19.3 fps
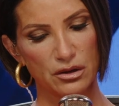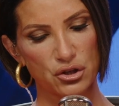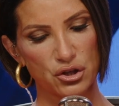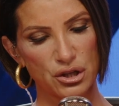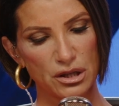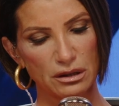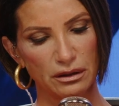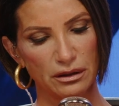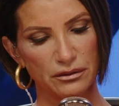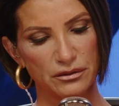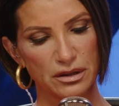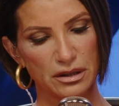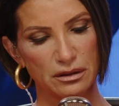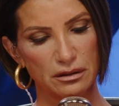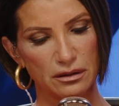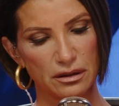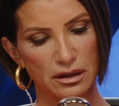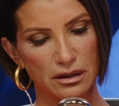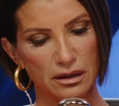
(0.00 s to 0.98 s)
she lived
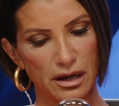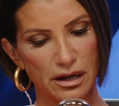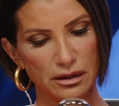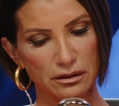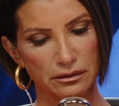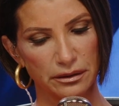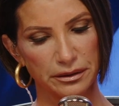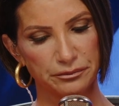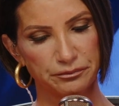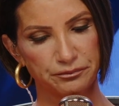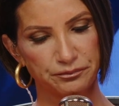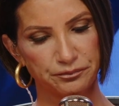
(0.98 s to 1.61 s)
in Ireland.